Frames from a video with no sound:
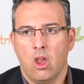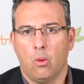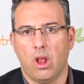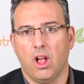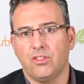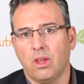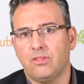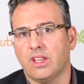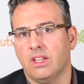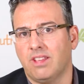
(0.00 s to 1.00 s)
We also have
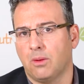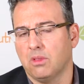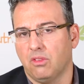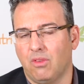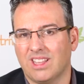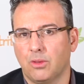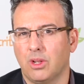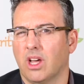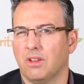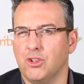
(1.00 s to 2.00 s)
to contend with the fact that we
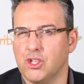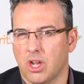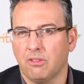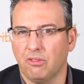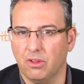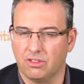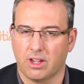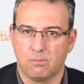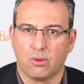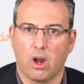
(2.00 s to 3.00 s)
eat a lot of junk foods, a
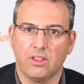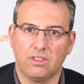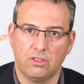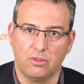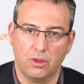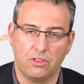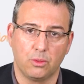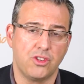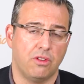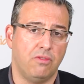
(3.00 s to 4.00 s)
lot of processed foods,
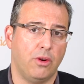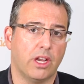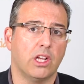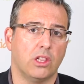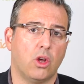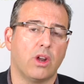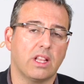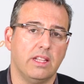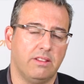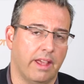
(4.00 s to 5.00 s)
which are very
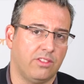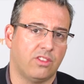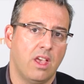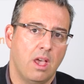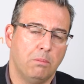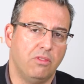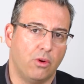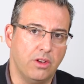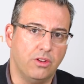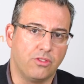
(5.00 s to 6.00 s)
calorically dense but
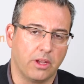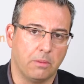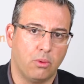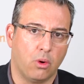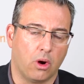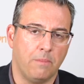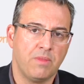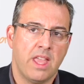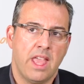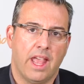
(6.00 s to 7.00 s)
very nutrient poor.
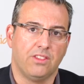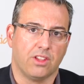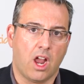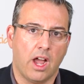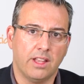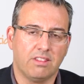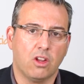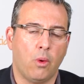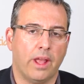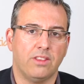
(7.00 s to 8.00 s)
As a
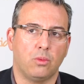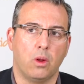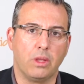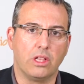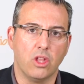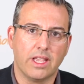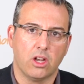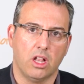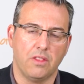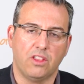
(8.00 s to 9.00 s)
consequence, when we look
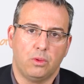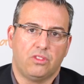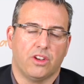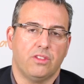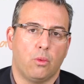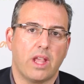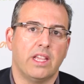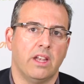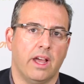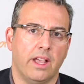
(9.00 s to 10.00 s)
at all this, we start to
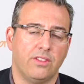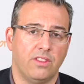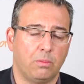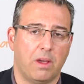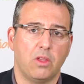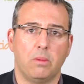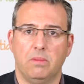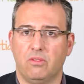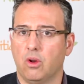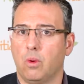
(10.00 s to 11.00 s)
recognize, this is by the way
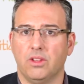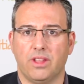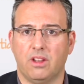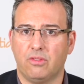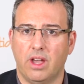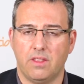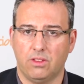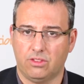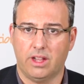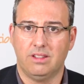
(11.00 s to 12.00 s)
been very well identified in the
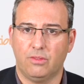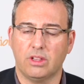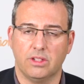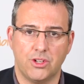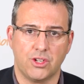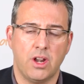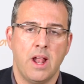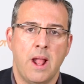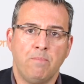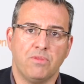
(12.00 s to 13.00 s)
scientific literature,
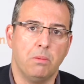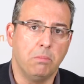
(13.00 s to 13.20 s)
that